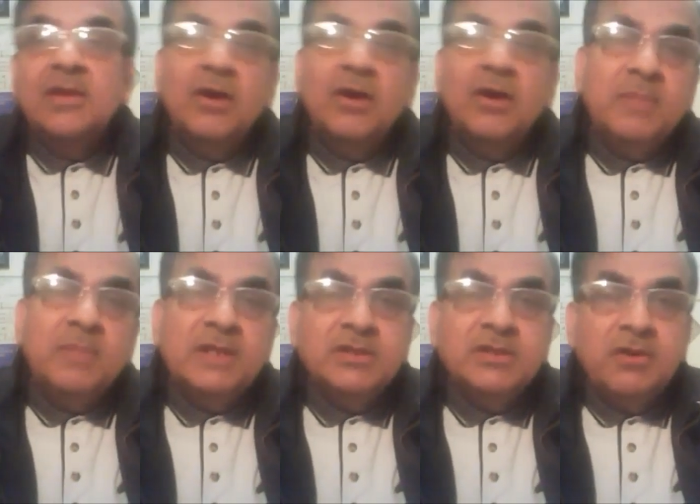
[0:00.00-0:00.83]
God
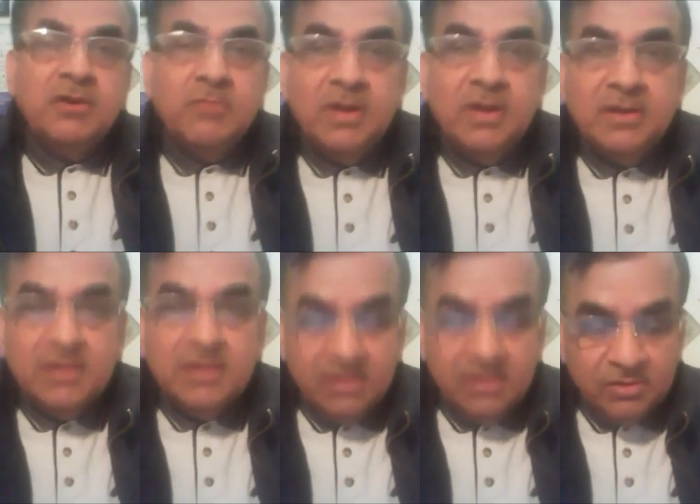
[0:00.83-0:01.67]
bless our
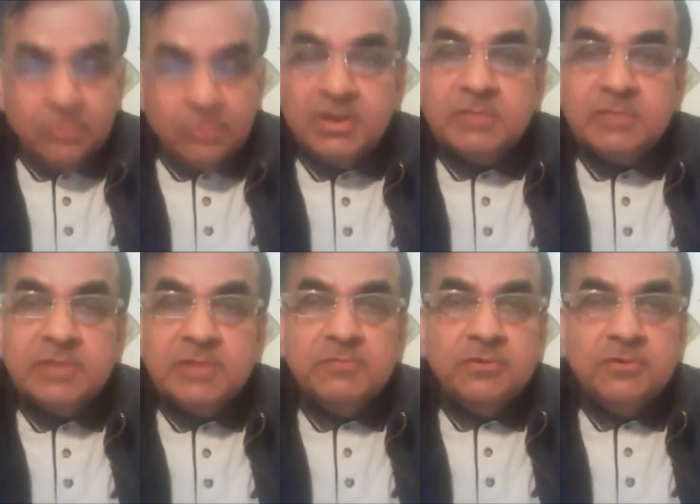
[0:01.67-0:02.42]
world towards peaceful